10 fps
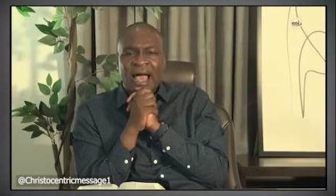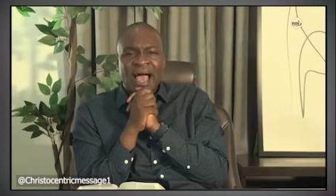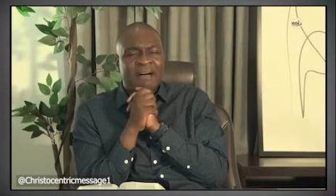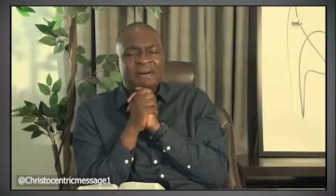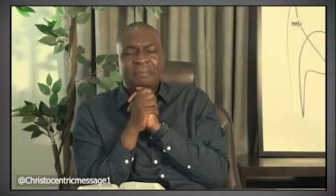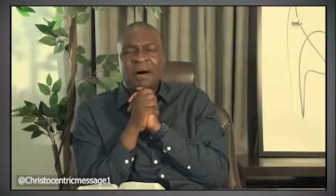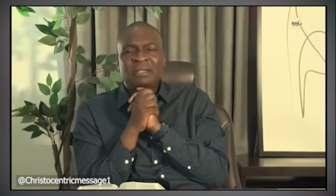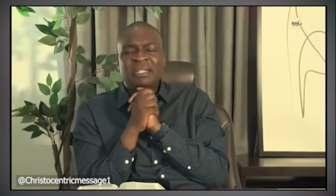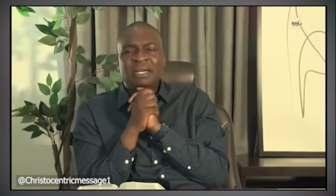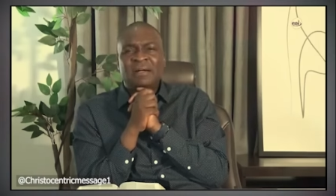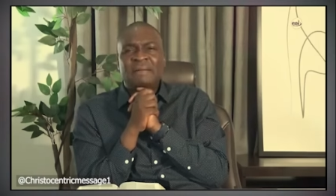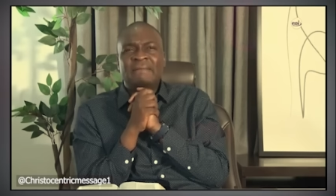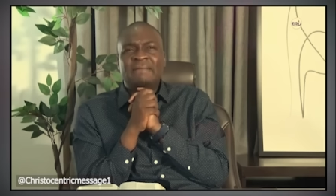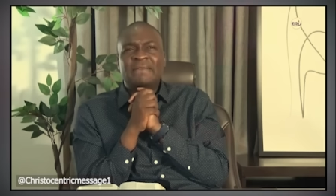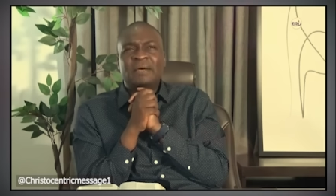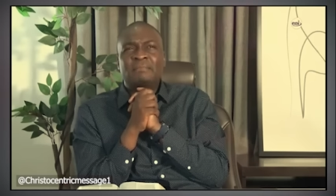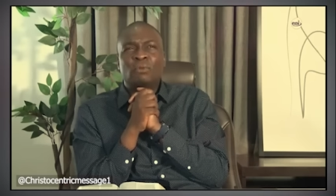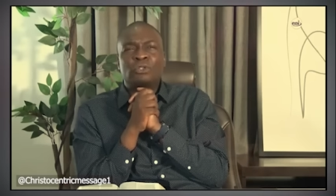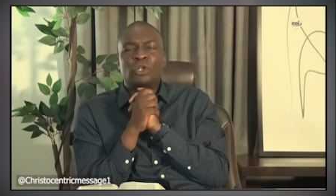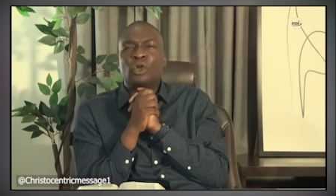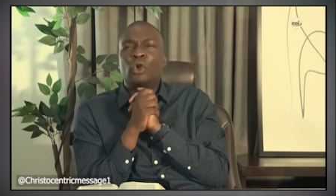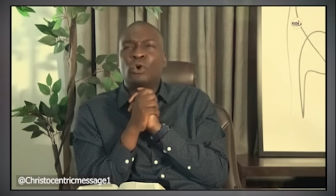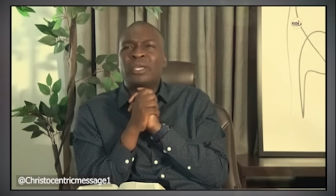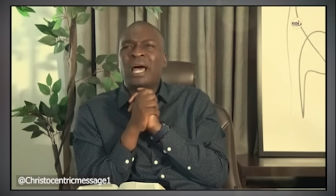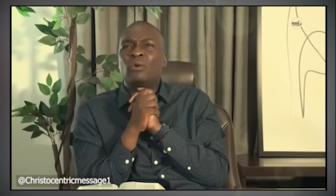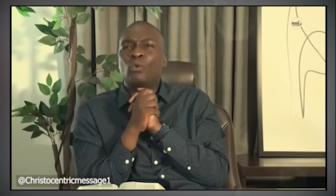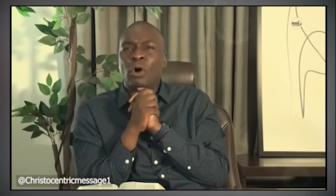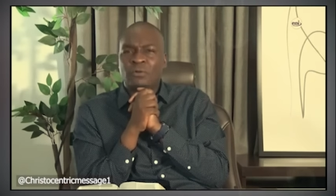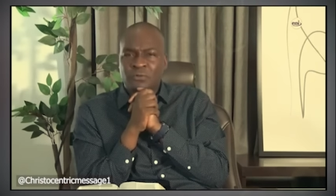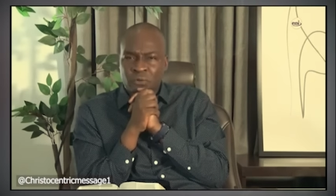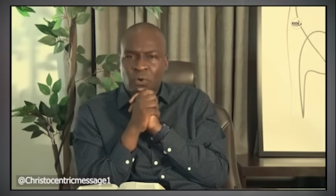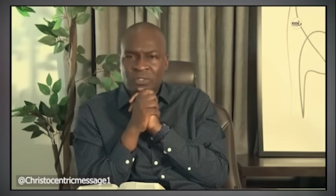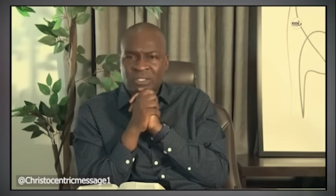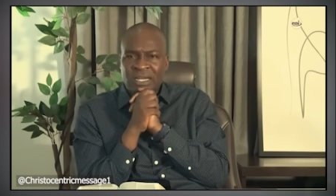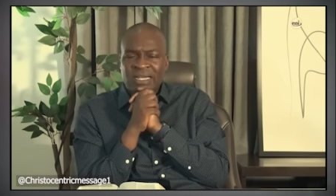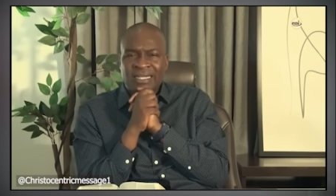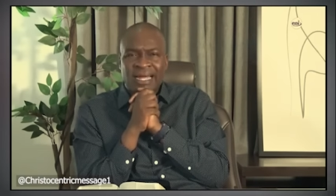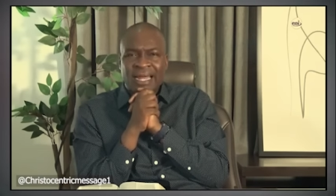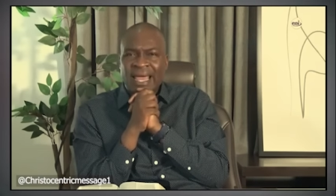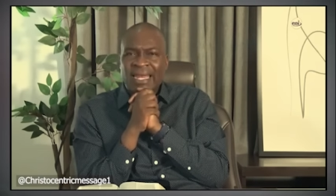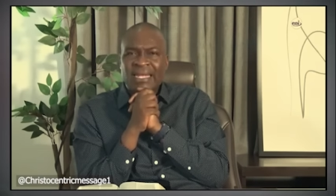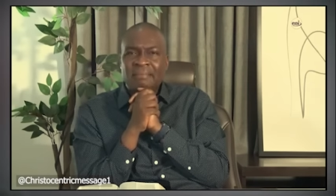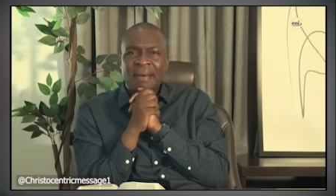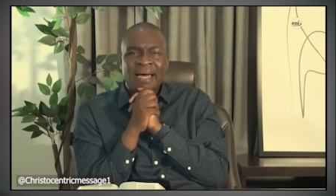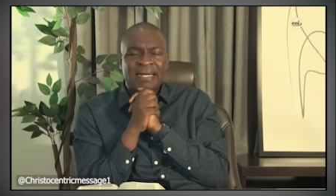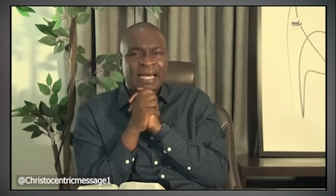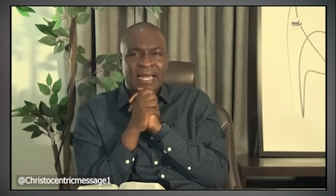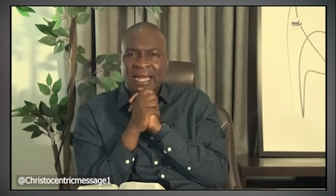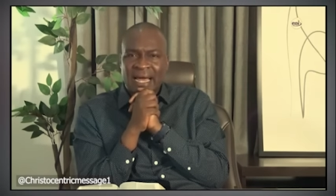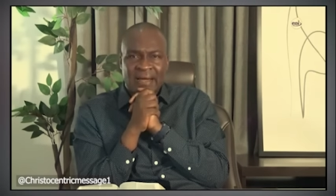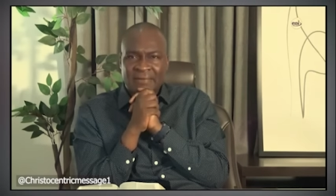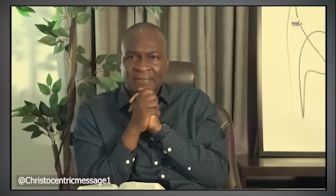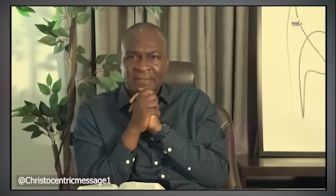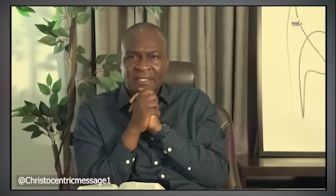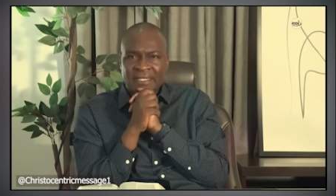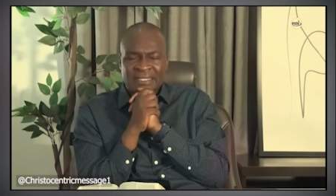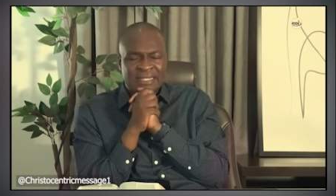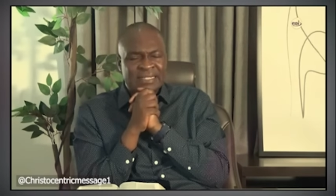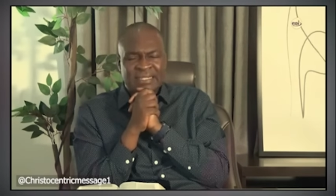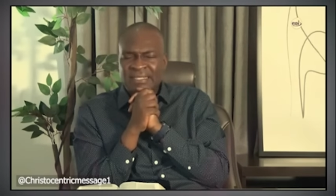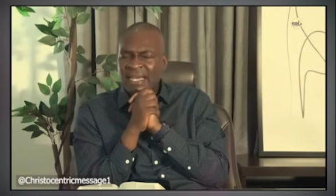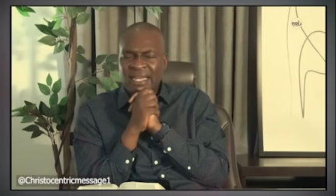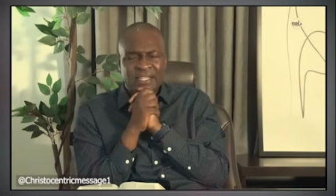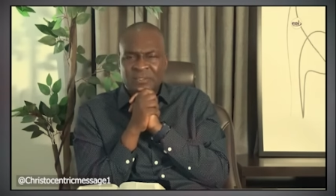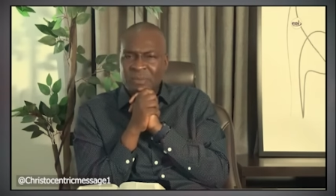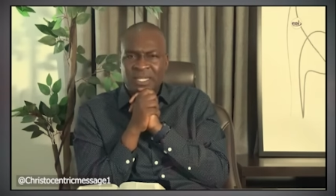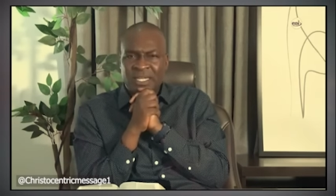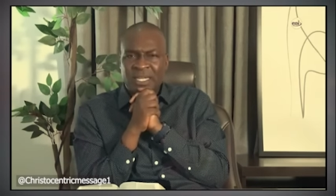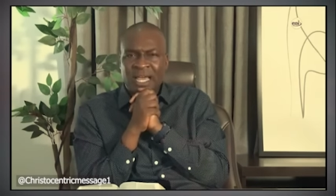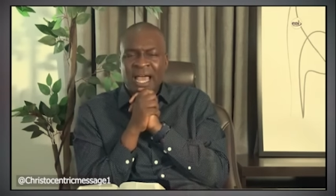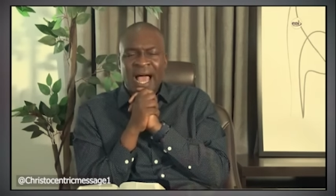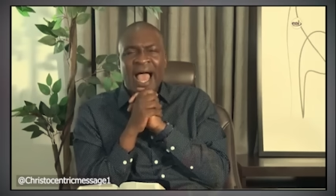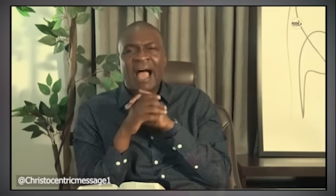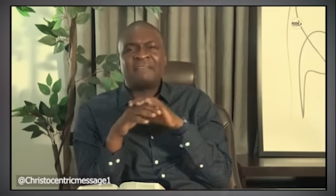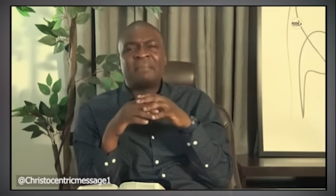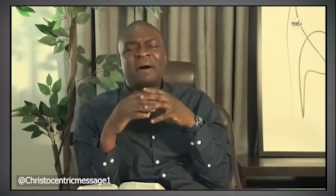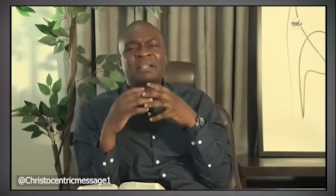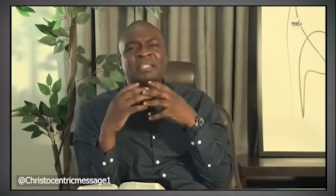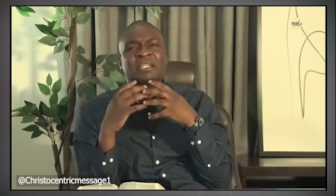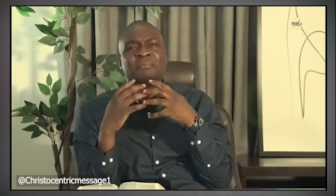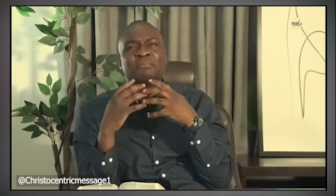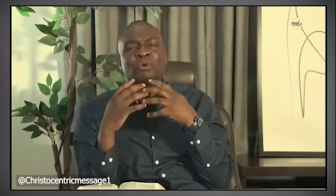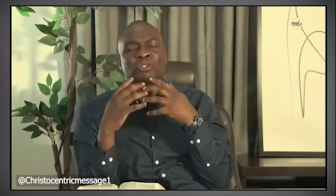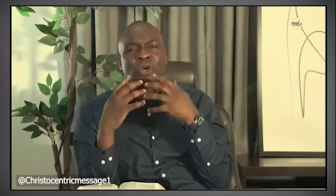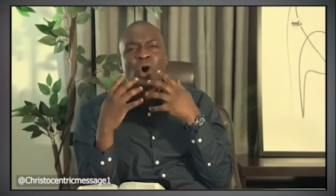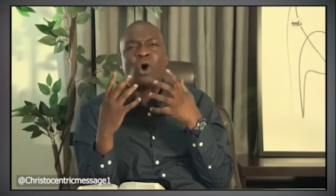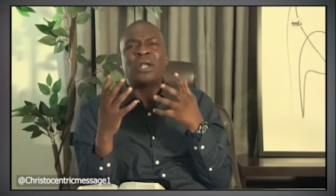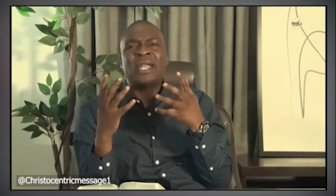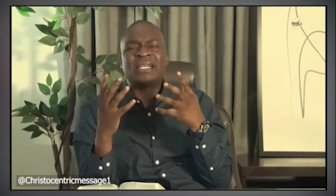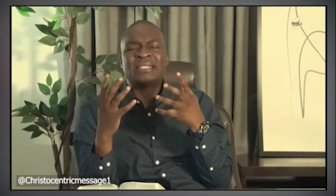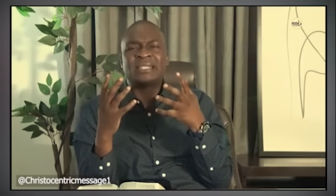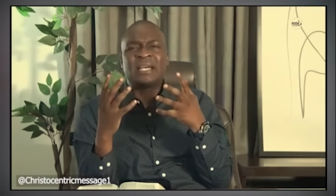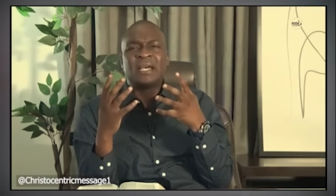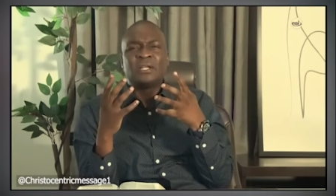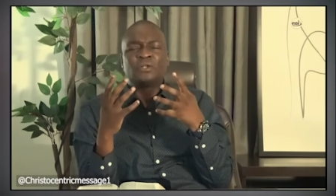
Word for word: I have about the, the most loyal workforce that any man can have, sincerely speaking. I have about the most honest,